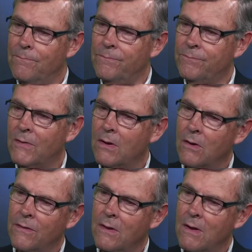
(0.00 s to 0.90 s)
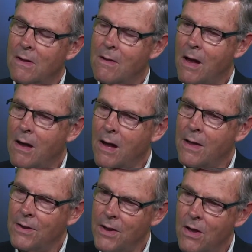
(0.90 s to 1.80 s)
on the, I
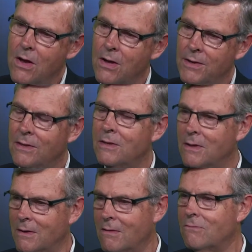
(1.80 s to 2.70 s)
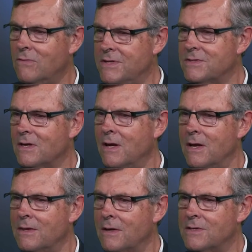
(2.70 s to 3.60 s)
had heard in,
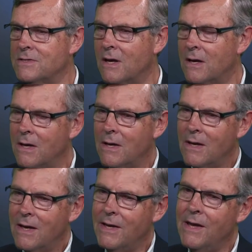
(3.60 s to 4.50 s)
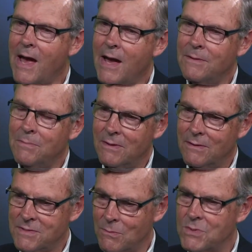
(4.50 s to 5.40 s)
recently that uh, he had,
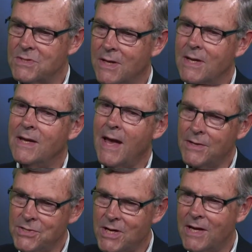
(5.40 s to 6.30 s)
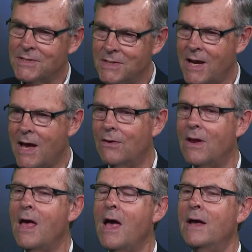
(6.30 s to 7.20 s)
someone said he had checked it out
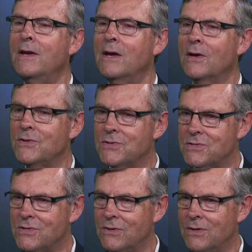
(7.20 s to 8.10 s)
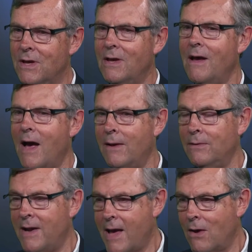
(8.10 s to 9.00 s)
and he understood
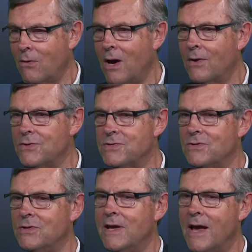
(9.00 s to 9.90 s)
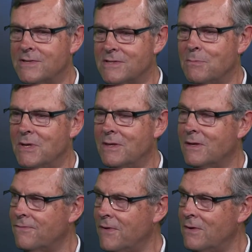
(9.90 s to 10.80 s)
and now understood he has to be the
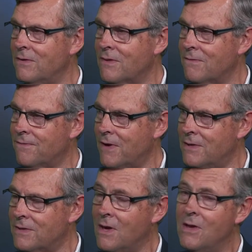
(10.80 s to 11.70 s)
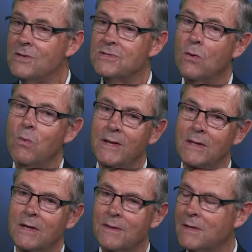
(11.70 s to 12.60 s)
defender of the faith. So when
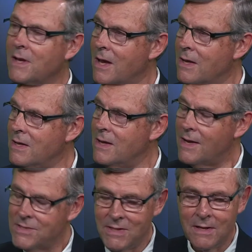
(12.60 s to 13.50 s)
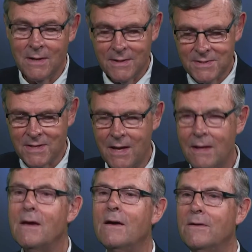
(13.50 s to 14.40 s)
the other day he actually
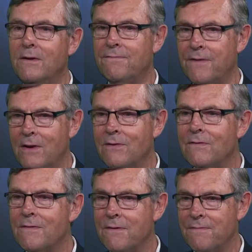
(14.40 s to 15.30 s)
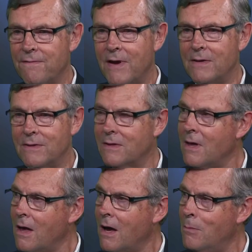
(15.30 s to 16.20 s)
said, defender of the faith.
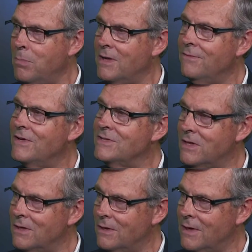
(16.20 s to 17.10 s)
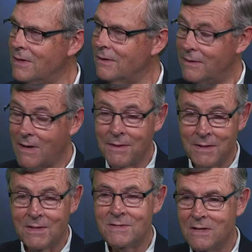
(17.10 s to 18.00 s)
I believe he's learning. I
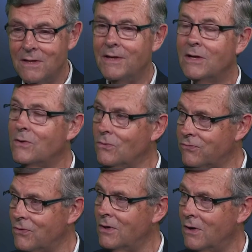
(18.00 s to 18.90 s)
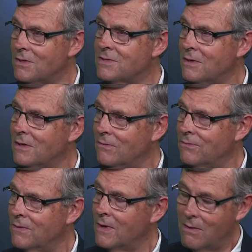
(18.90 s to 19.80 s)
think he's learning an awful lot
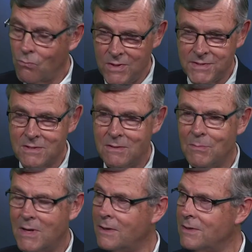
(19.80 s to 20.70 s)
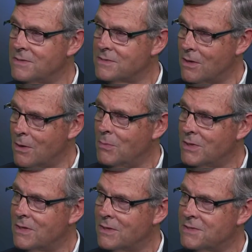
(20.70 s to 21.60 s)
of wisdom and
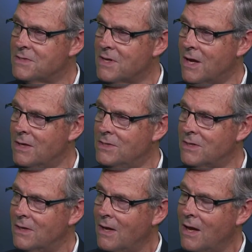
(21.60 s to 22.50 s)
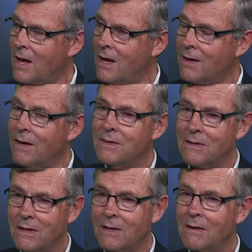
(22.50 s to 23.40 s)
discernment at this stage. And I
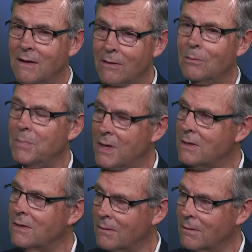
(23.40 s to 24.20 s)
think he'll be a,